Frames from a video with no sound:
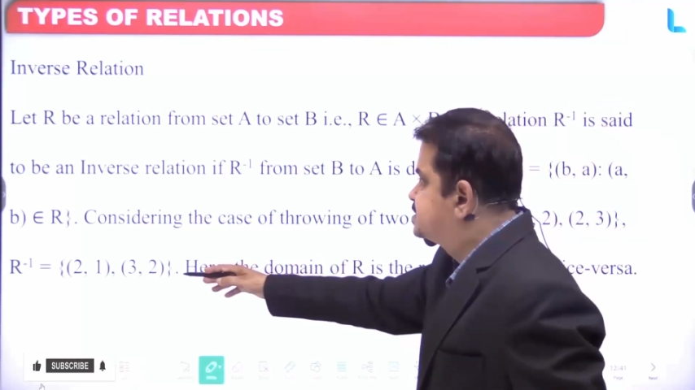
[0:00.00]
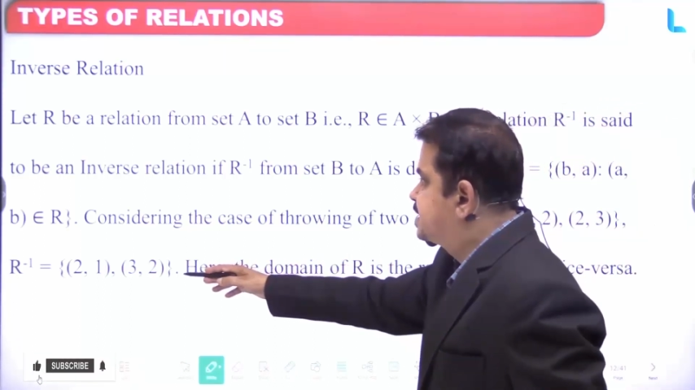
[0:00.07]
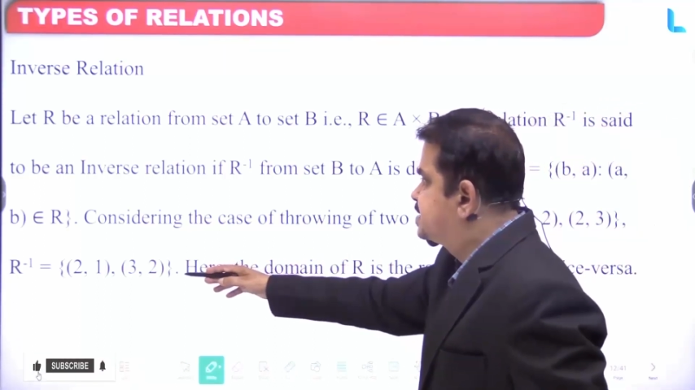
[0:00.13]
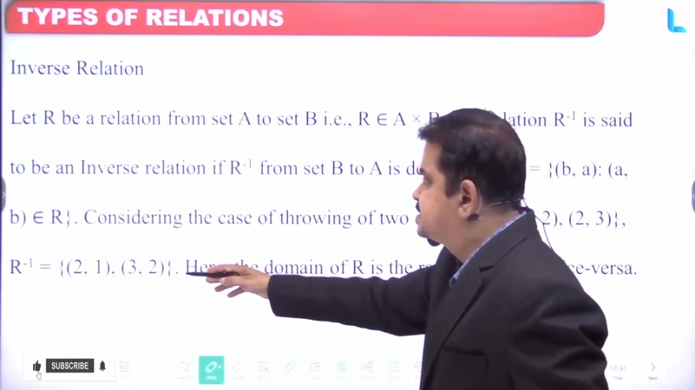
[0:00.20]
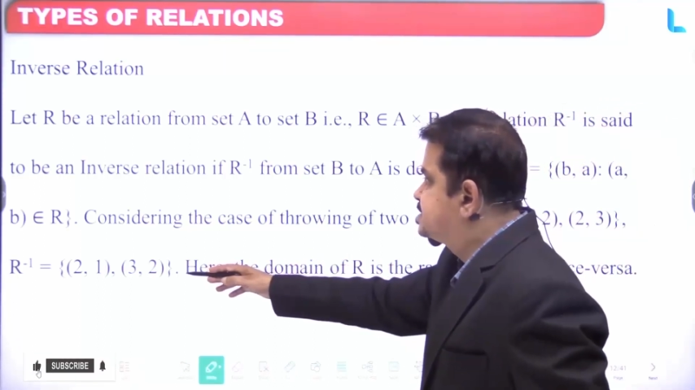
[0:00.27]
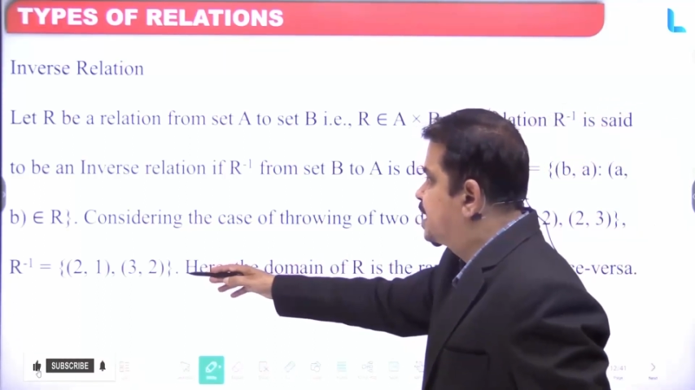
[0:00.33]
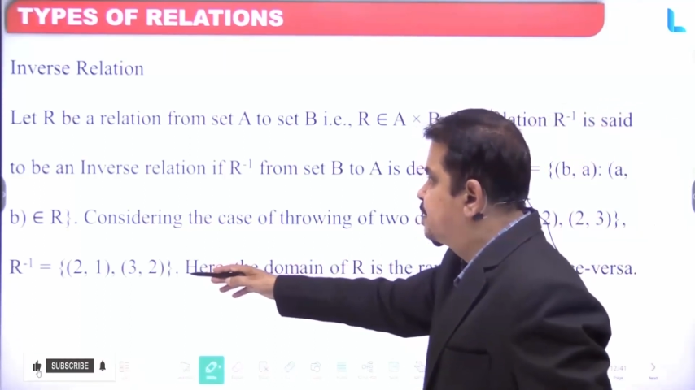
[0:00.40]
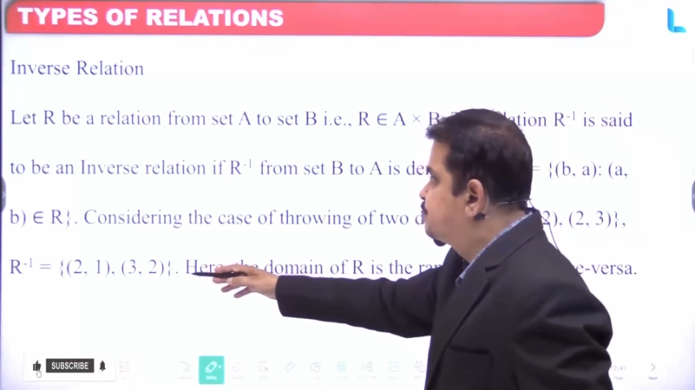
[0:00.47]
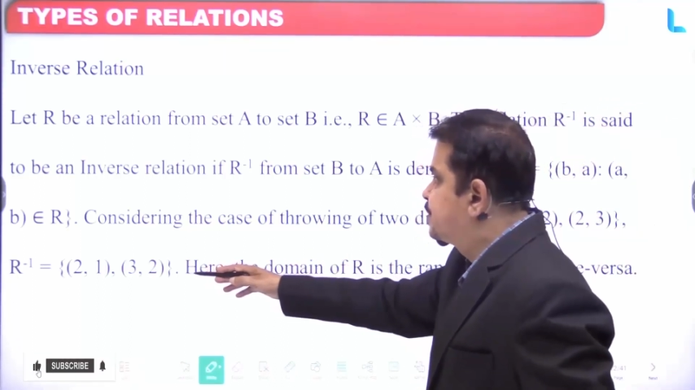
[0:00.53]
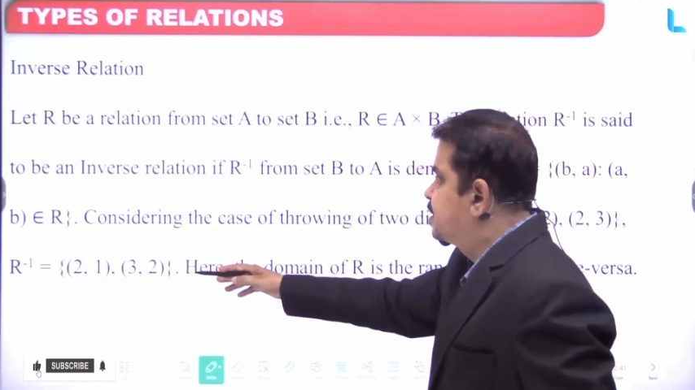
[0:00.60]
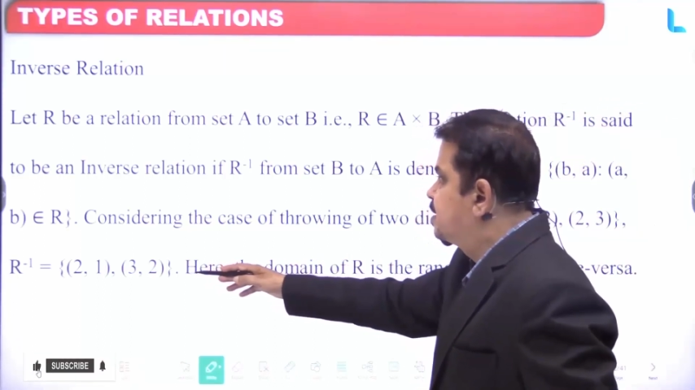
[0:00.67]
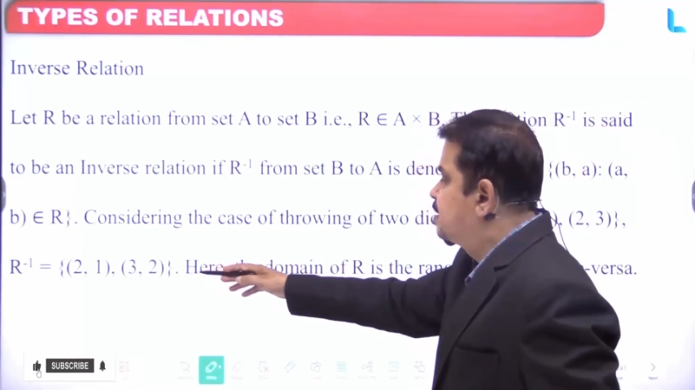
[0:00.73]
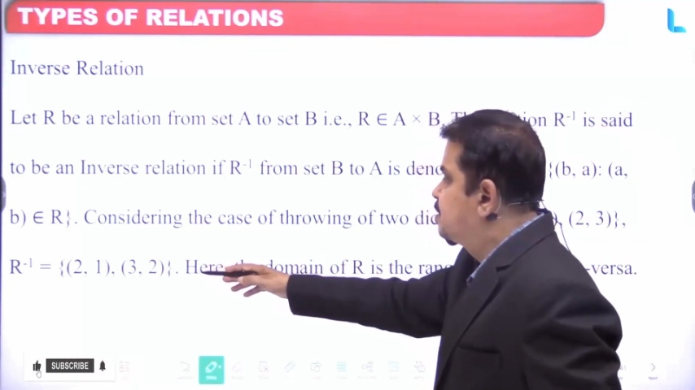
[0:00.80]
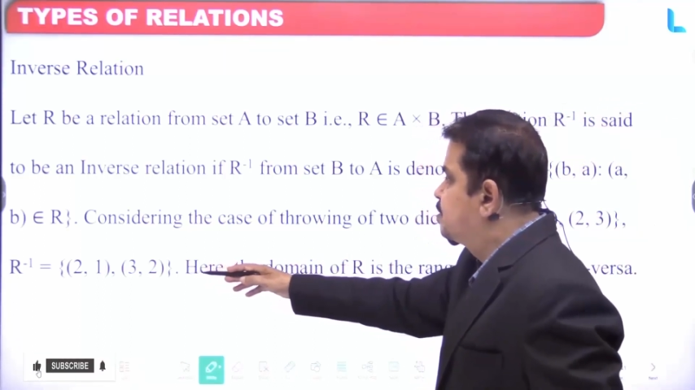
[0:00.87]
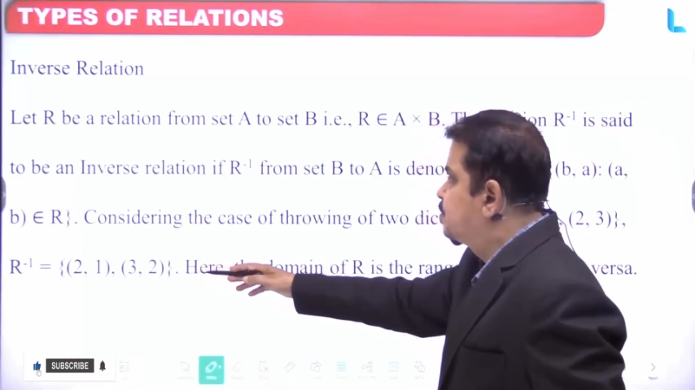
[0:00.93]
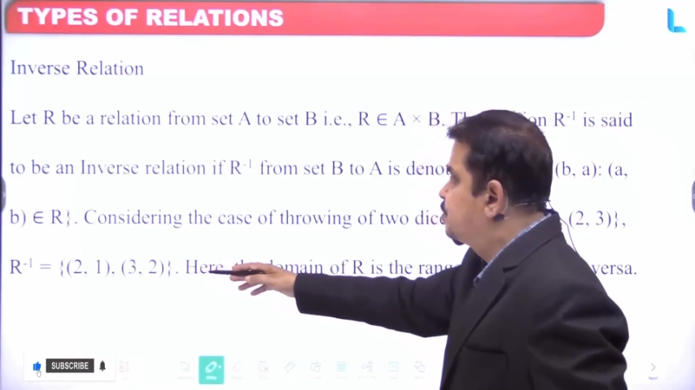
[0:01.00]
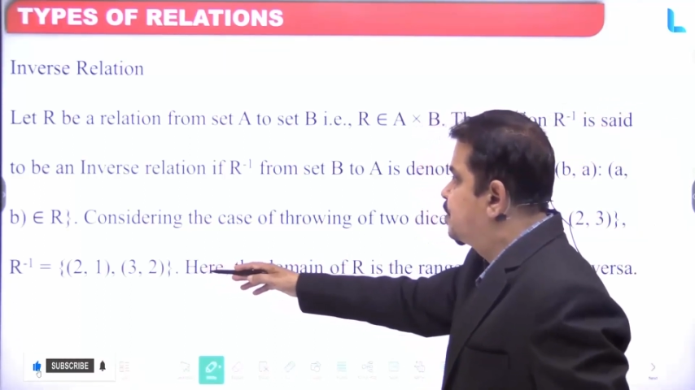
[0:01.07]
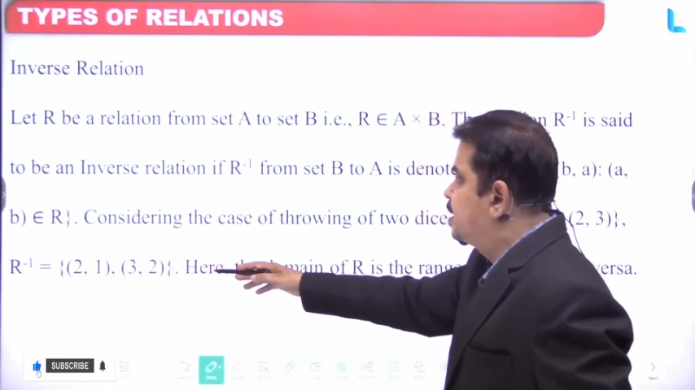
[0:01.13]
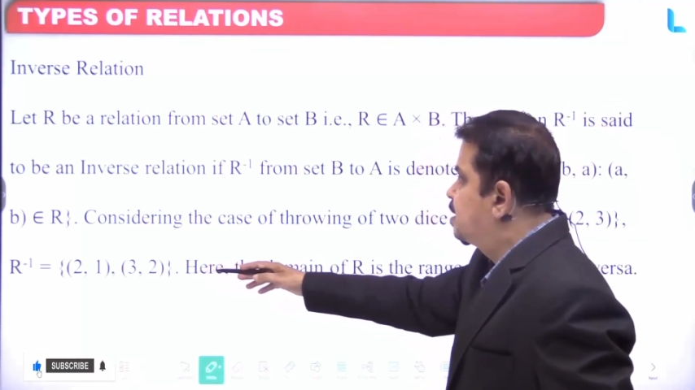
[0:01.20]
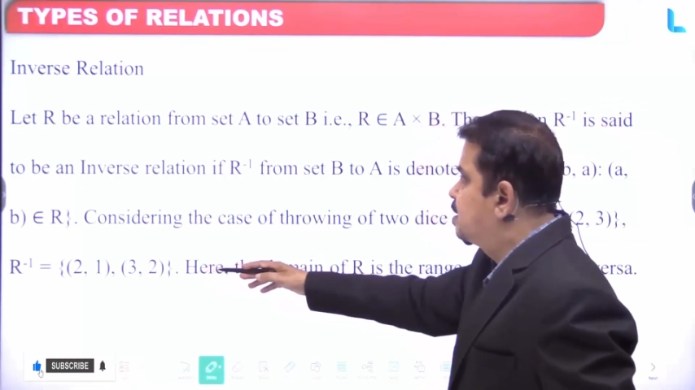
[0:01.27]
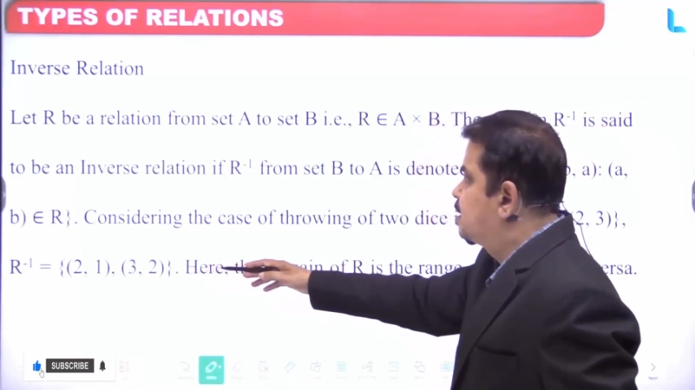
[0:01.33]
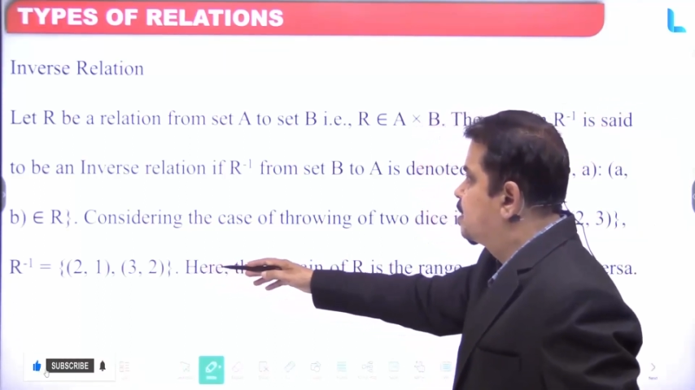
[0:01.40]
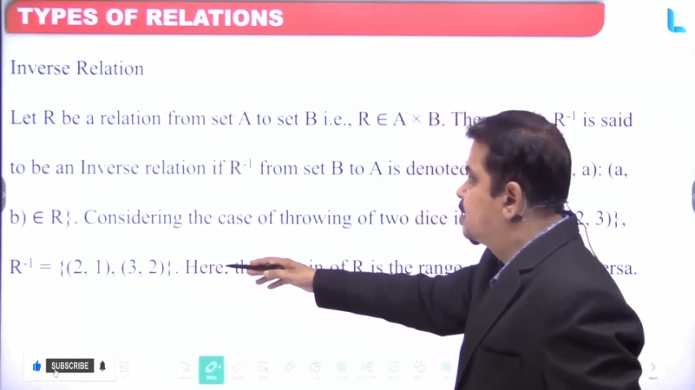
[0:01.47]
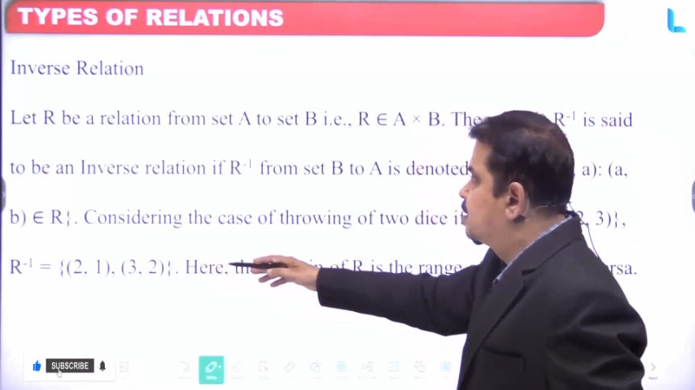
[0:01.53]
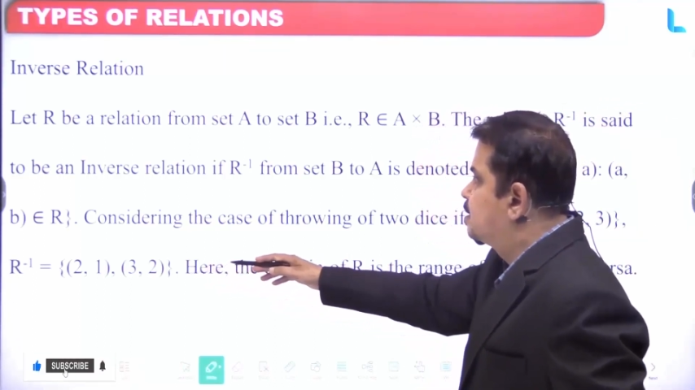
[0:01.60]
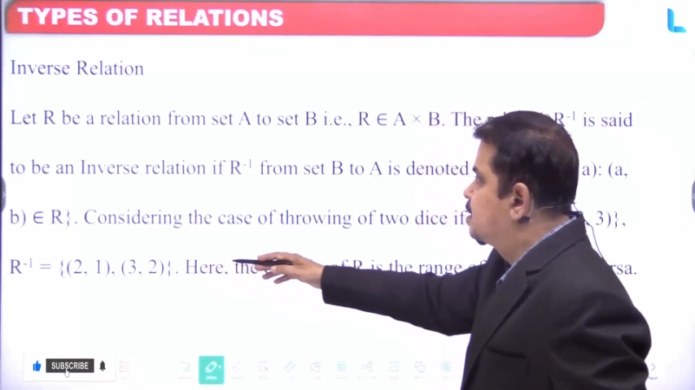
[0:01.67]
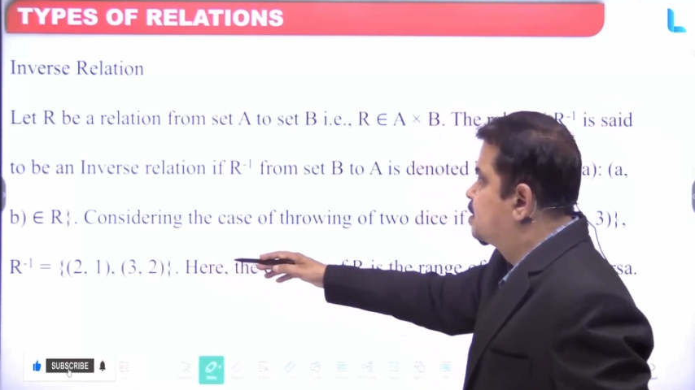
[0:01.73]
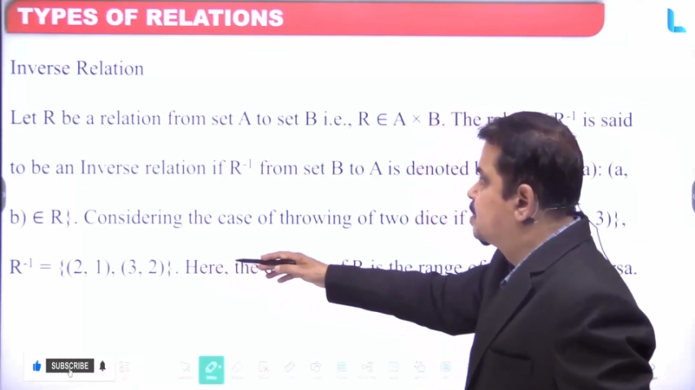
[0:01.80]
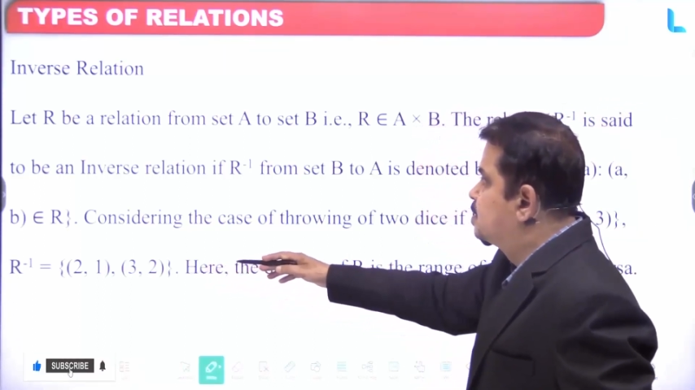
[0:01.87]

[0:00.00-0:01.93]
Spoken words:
example will